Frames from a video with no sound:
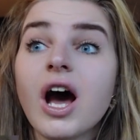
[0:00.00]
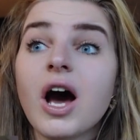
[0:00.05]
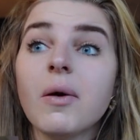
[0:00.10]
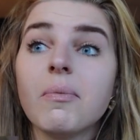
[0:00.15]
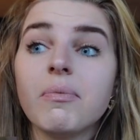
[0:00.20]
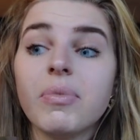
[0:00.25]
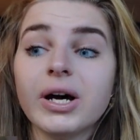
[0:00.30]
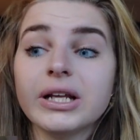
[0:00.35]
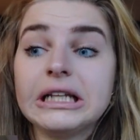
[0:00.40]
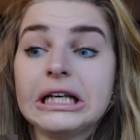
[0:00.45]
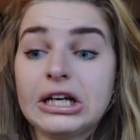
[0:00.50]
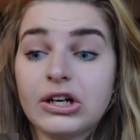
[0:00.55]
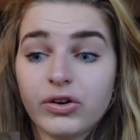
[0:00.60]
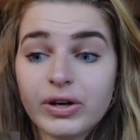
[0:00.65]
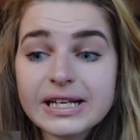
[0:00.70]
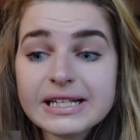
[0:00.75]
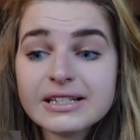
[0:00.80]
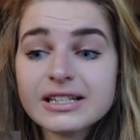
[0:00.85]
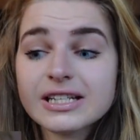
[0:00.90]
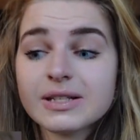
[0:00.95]
But the
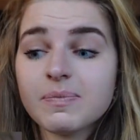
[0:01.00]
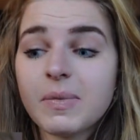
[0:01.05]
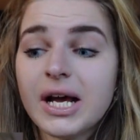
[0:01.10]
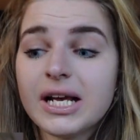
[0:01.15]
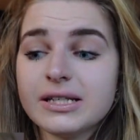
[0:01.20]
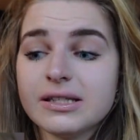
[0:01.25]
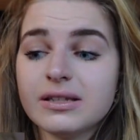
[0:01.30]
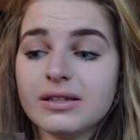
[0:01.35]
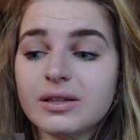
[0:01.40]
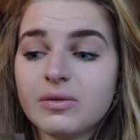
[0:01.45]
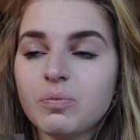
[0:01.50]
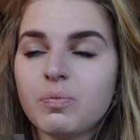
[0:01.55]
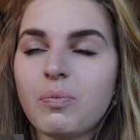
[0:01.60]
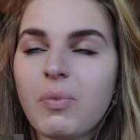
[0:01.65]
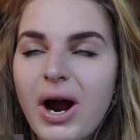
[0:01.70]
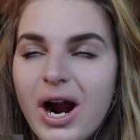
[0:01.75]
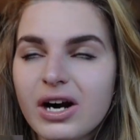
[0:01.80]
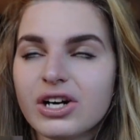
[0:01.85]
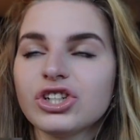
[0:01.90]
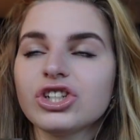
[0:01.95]
craziest
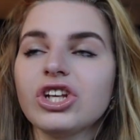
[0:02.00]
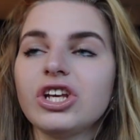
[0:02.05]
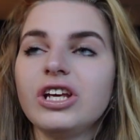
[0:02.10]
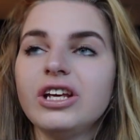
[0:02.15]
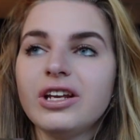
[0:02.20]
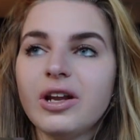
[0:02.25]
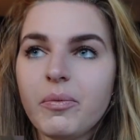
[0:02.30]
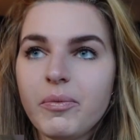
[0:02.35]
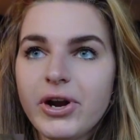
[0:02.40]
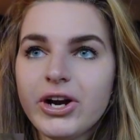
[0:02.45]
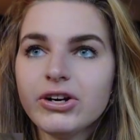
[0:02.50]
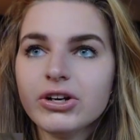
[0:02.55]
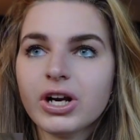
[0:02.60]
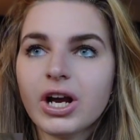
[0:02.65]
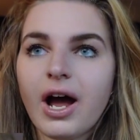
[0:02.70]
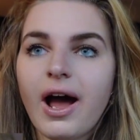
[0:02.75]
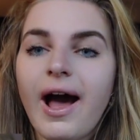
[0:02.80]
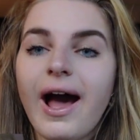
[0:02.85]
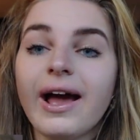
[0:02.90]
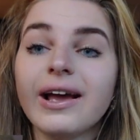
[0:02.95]
part in
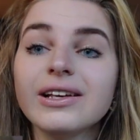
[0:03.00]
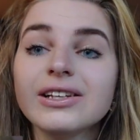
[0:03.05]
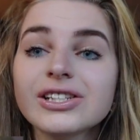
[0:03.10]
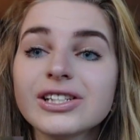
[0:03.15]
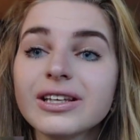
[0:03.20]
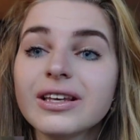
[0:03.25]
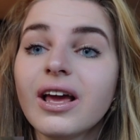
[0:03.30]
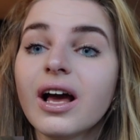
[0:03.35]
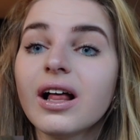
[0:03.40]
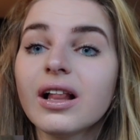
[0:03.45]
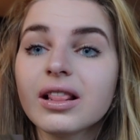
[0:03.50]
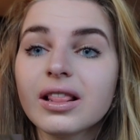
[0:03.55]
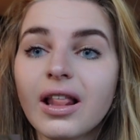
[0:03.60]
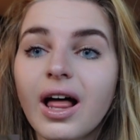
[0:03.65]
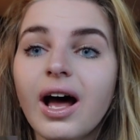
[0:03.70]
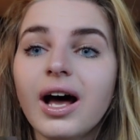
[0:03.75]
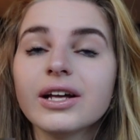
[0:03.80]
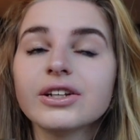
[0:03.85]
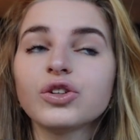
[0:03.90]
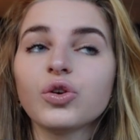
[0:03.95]
America, I see a
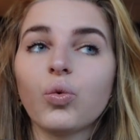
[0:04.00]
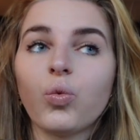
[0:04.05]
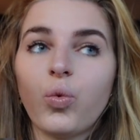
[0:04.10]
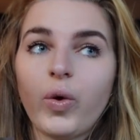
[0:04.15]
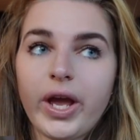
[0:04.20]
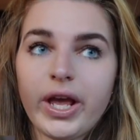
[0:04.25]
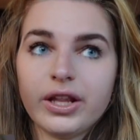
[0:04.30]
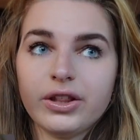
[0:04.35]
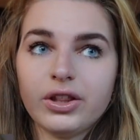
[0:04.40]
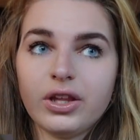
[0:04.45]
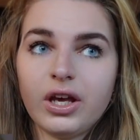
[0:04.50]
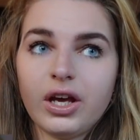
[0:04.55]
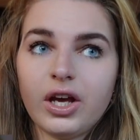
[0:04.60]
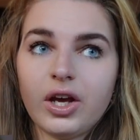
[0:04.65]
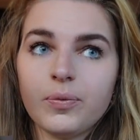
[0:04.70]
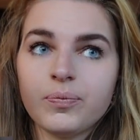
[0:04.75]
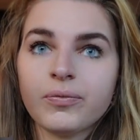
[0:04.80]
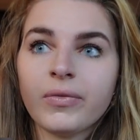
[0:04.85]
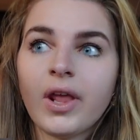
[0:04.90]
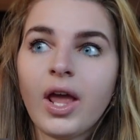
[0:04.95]
lot when the